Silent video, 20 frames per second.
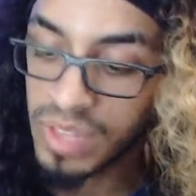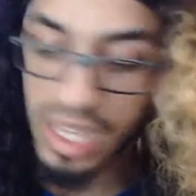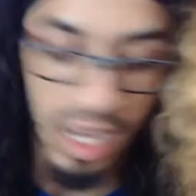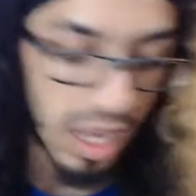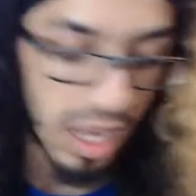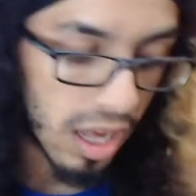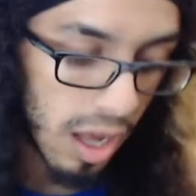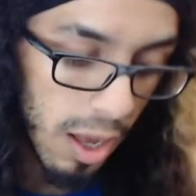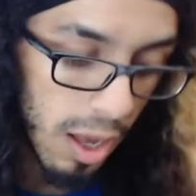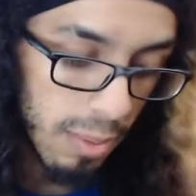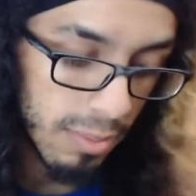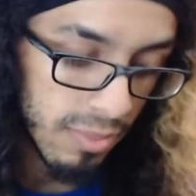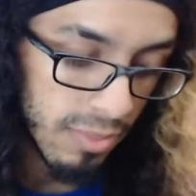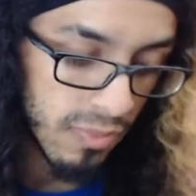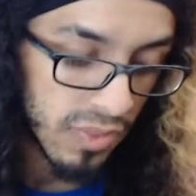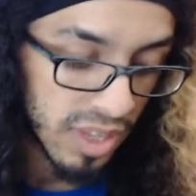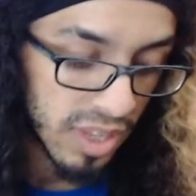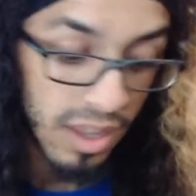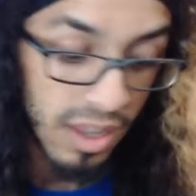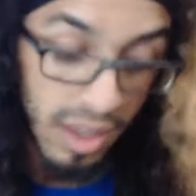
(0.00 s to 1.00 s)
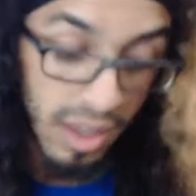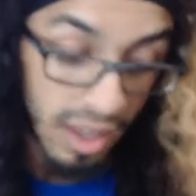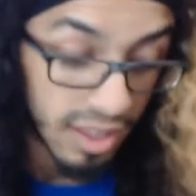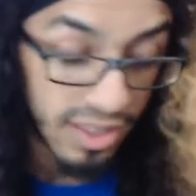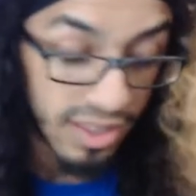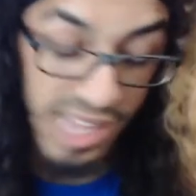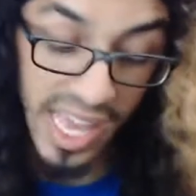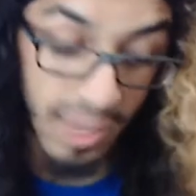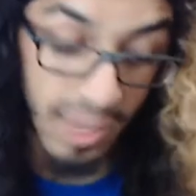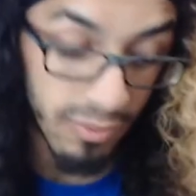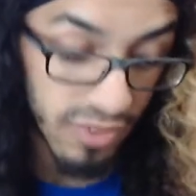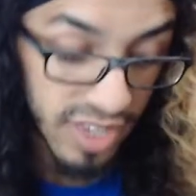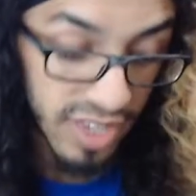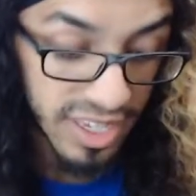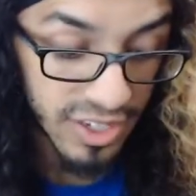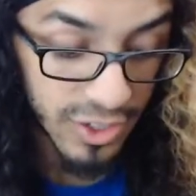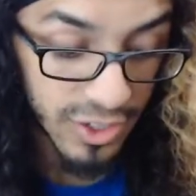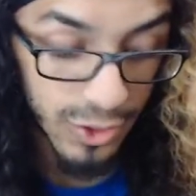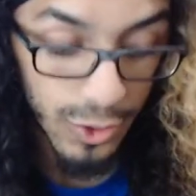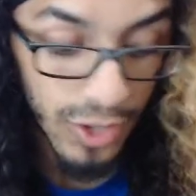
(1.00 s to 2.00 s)
Um, damn,
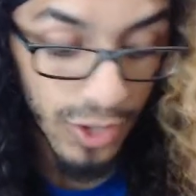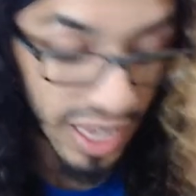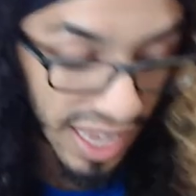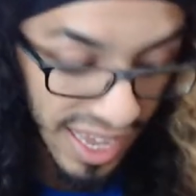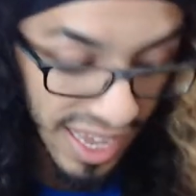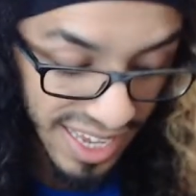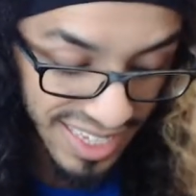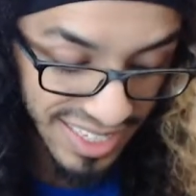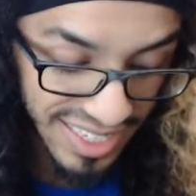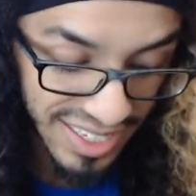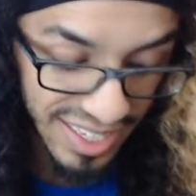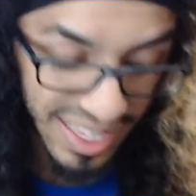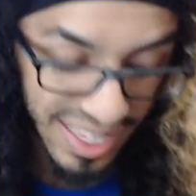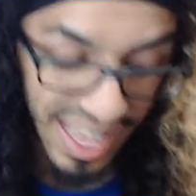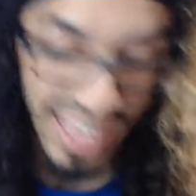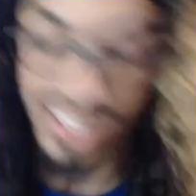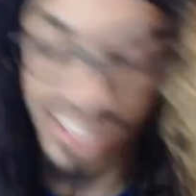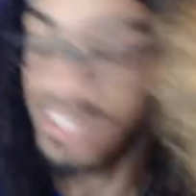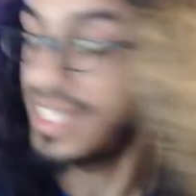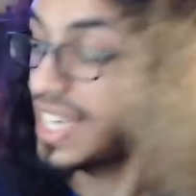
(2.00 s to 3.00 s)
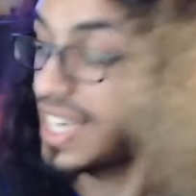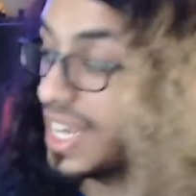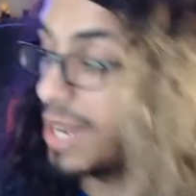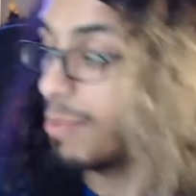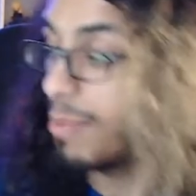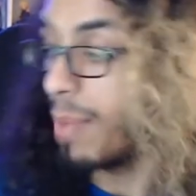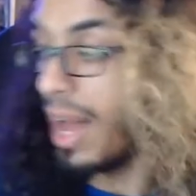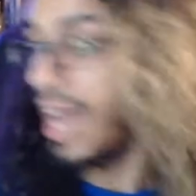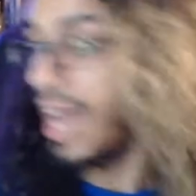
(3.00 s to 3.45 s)
Viz, you guys exceeded my